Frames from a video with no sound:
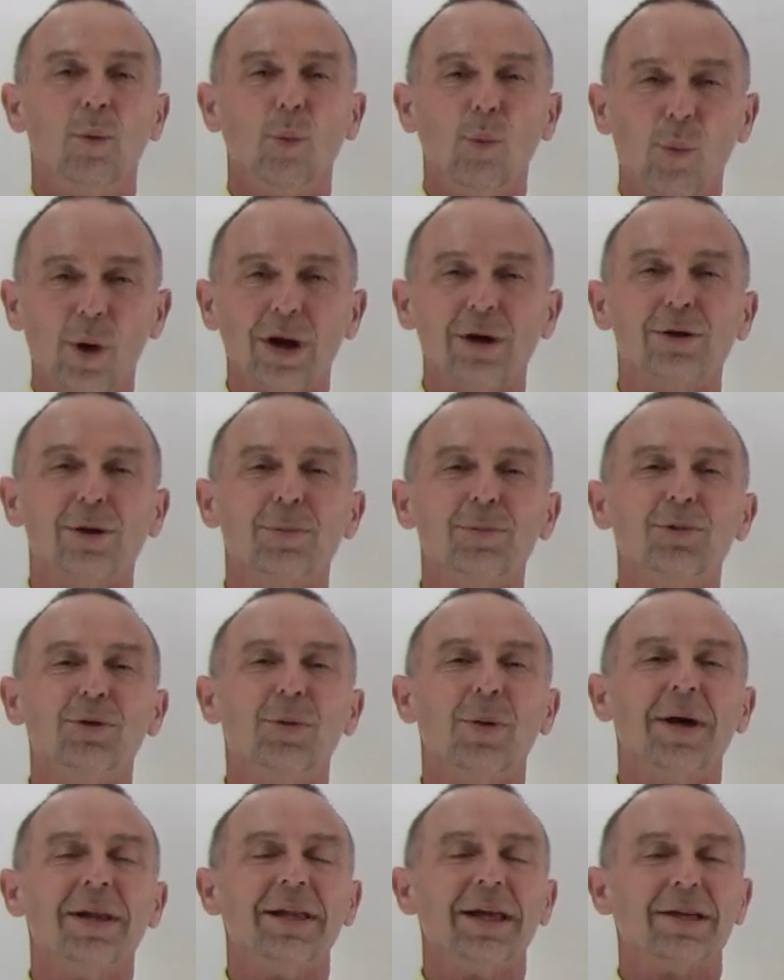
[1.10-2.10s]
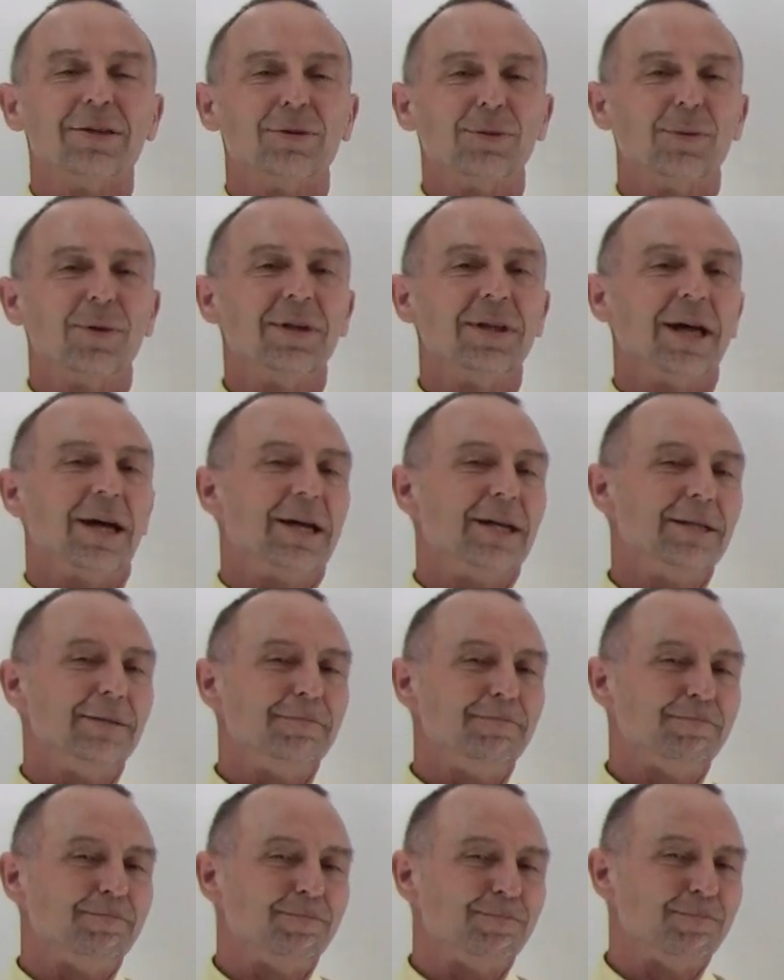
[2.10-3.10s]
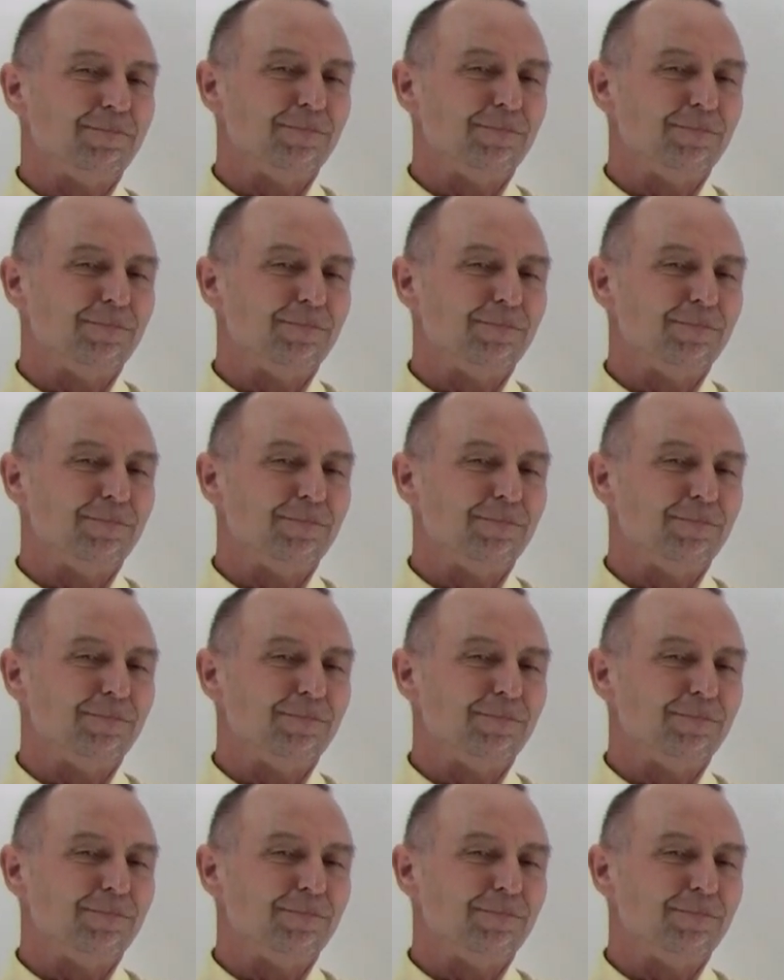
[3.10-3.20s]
Welcome to ilectureonline.